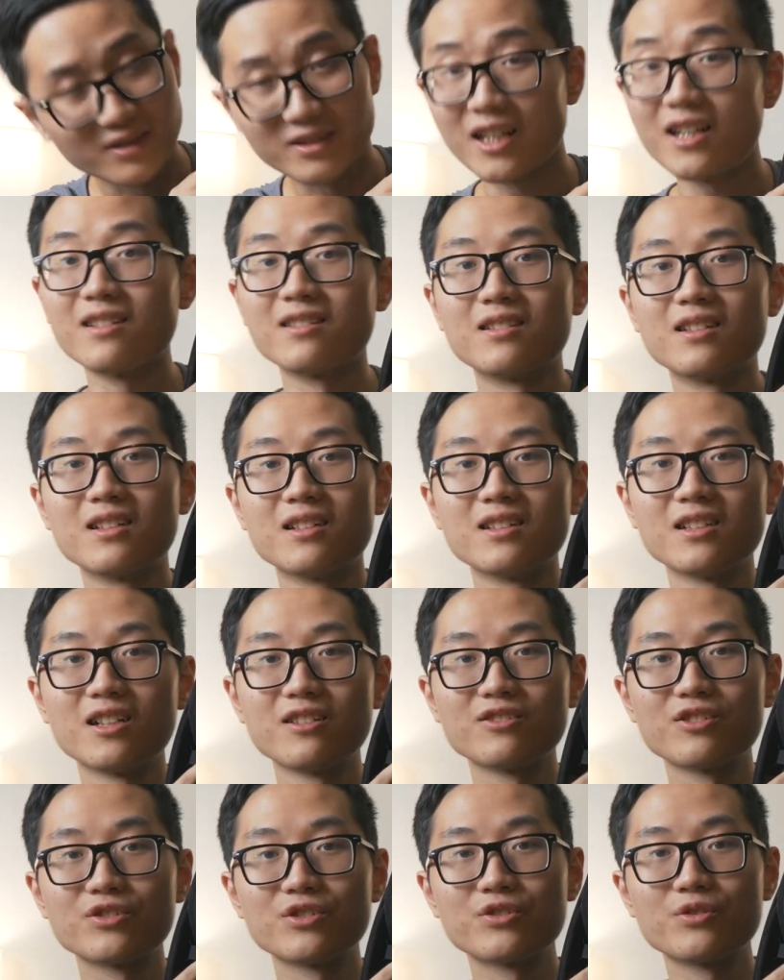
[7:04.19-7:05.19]
Done. Now
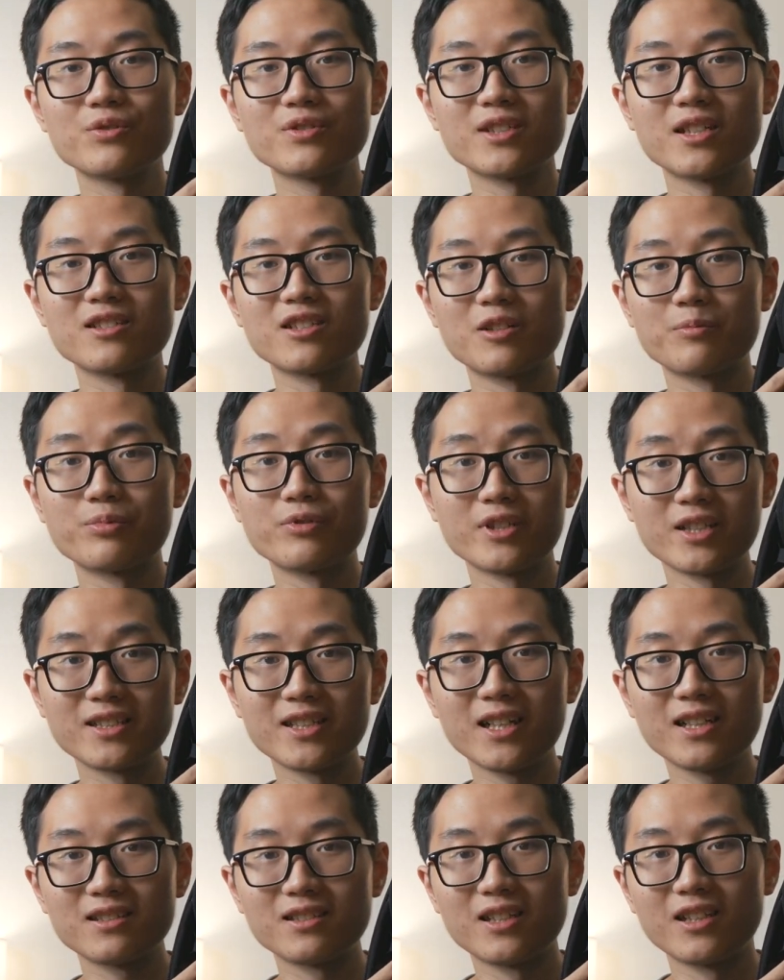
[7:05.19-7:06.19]
those two sides are pretty
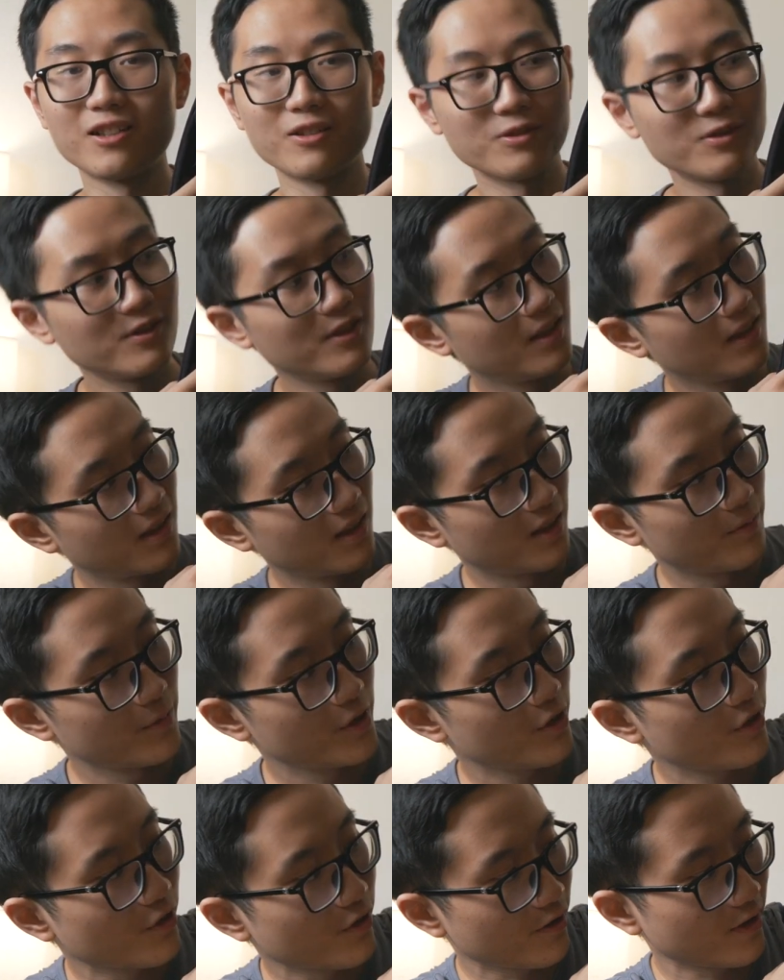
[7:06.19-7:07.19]
tight now. Let
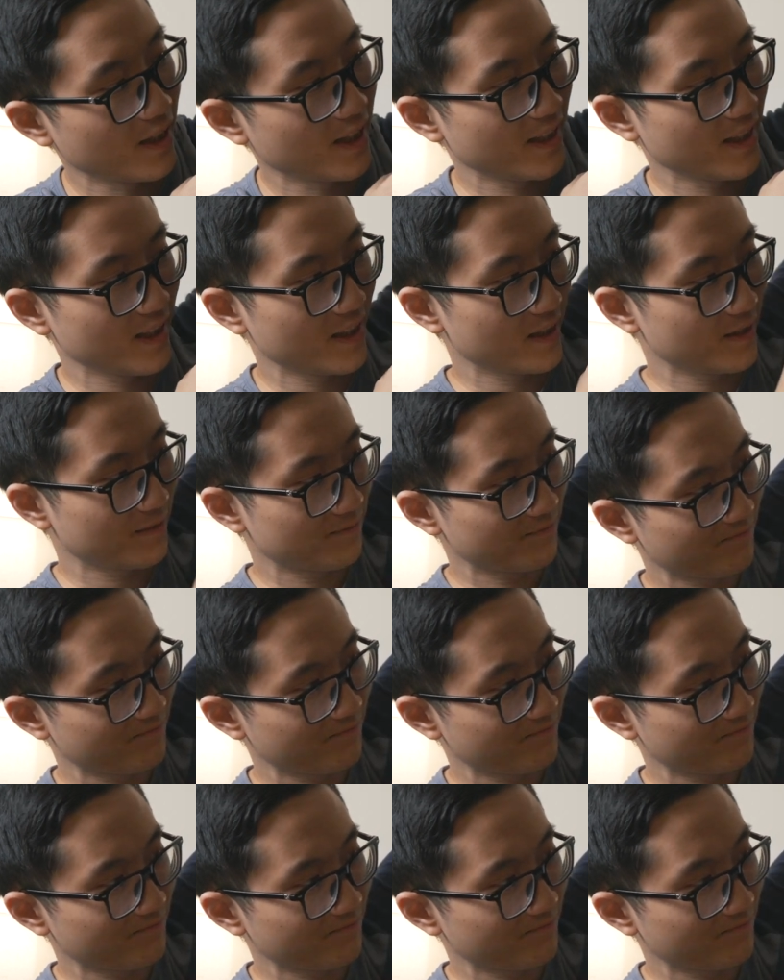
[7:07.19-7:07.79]
me try.